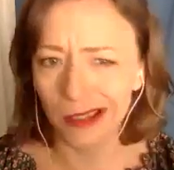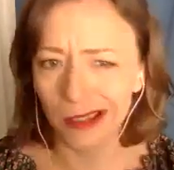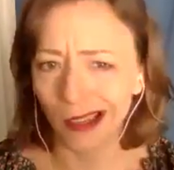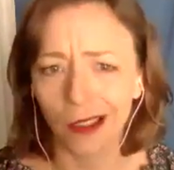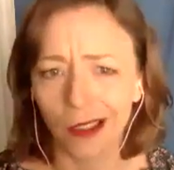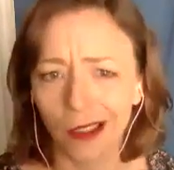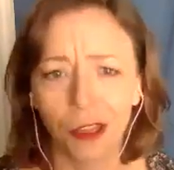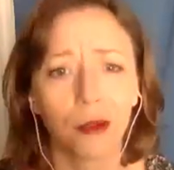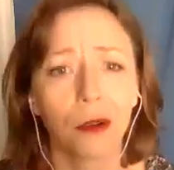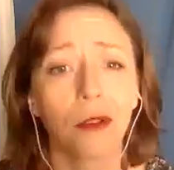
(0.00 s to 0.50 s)

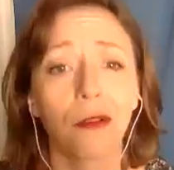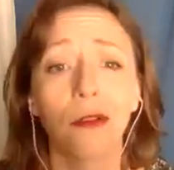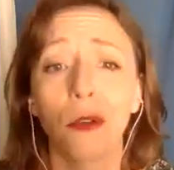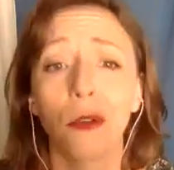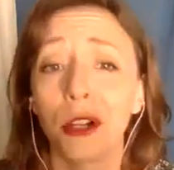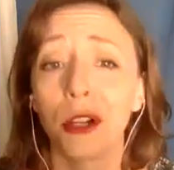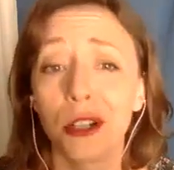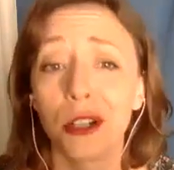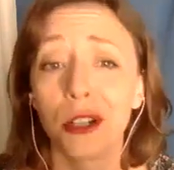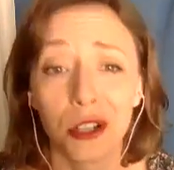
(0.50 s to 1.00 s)
And that was like
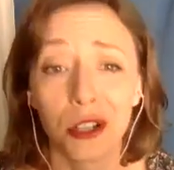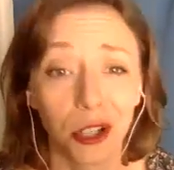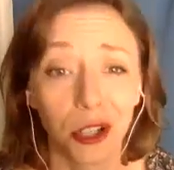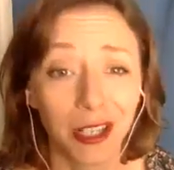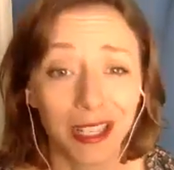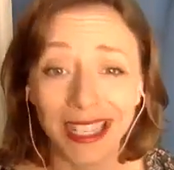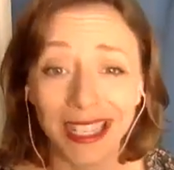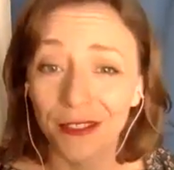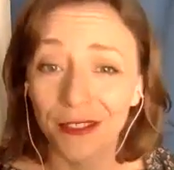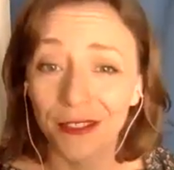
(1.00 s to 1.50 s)
a 3 or
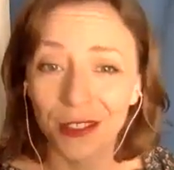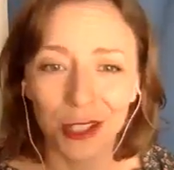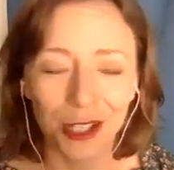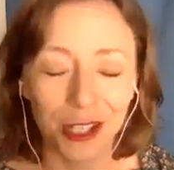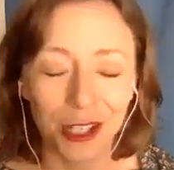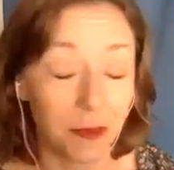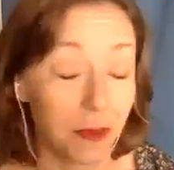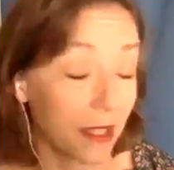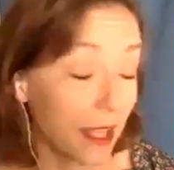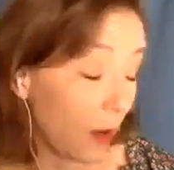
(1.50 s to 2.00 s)
4 year
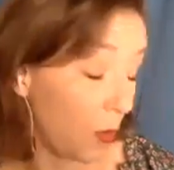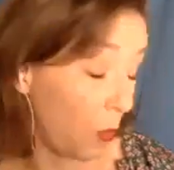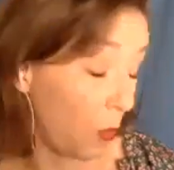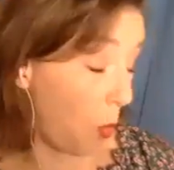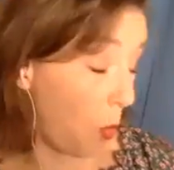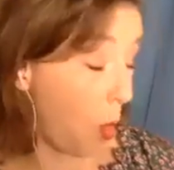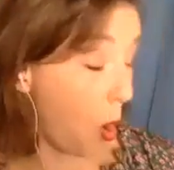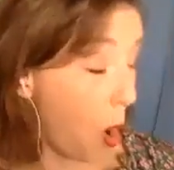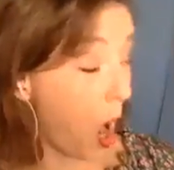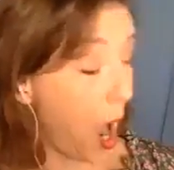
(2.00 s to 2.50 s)
journey, even to
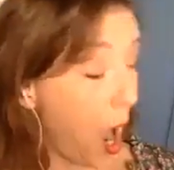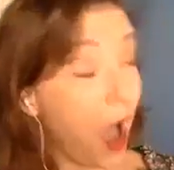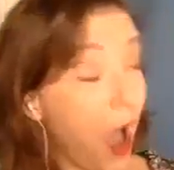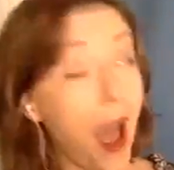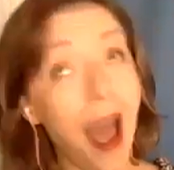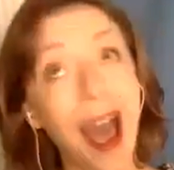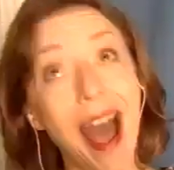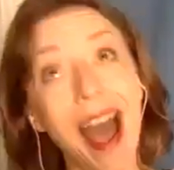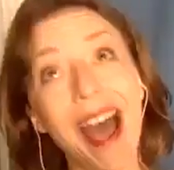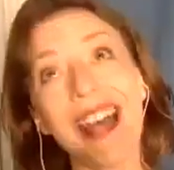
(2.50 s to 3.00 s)
just be like,
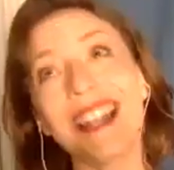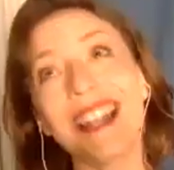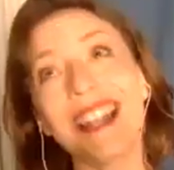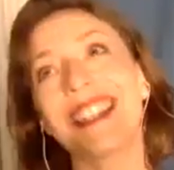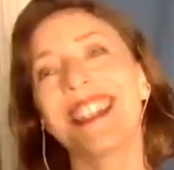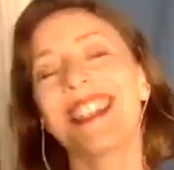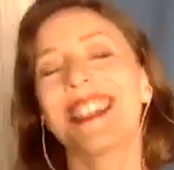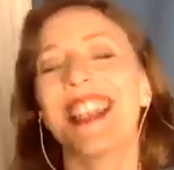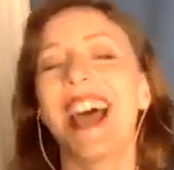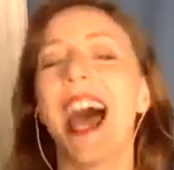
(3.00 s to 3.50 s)
what
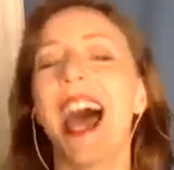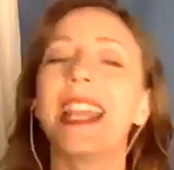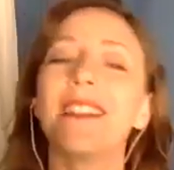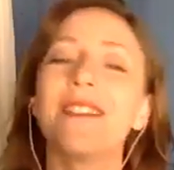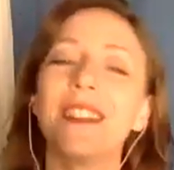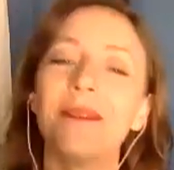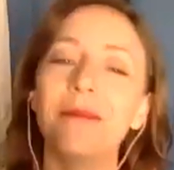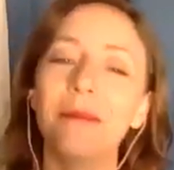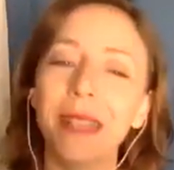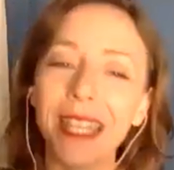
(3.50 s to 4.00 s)

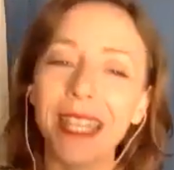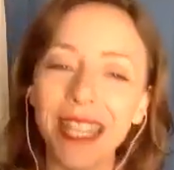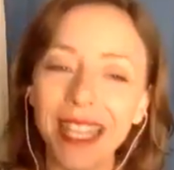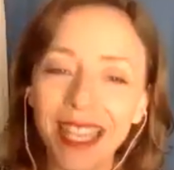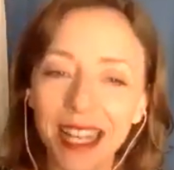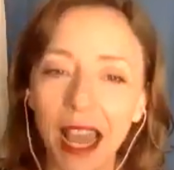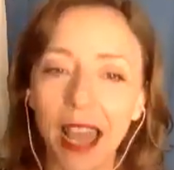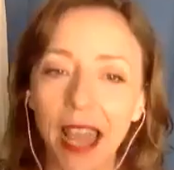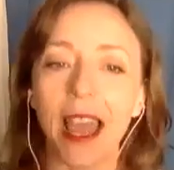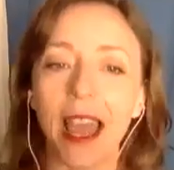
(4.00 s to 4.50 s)
does that
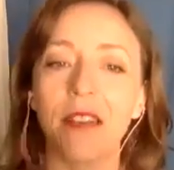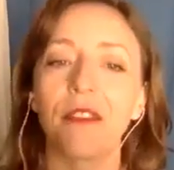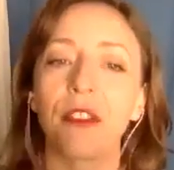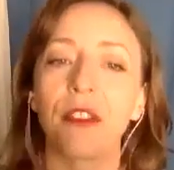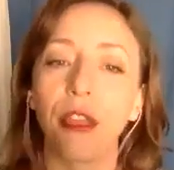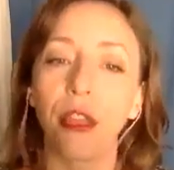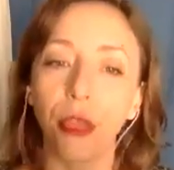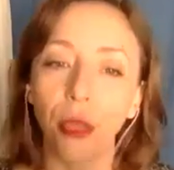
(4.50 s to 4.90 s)
even mean?